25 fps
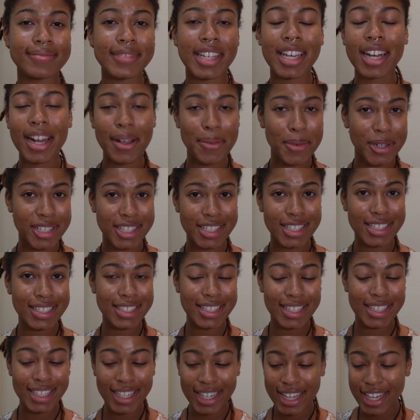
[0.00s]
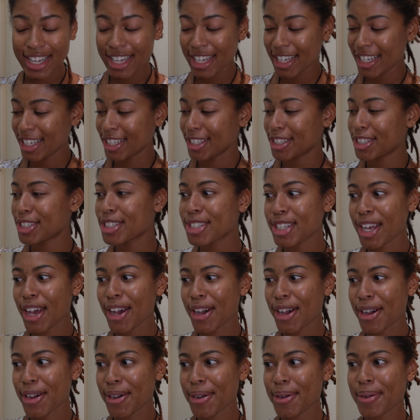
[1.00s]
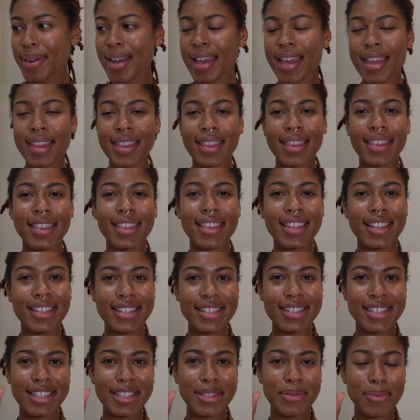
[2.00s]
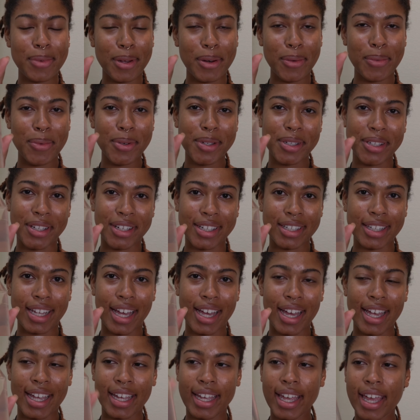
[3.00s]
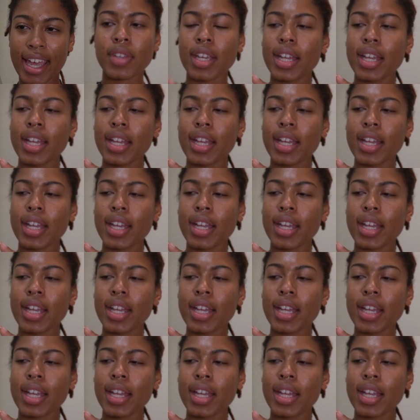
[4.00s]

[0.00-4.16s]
and I wasn't. So this is what it will look like.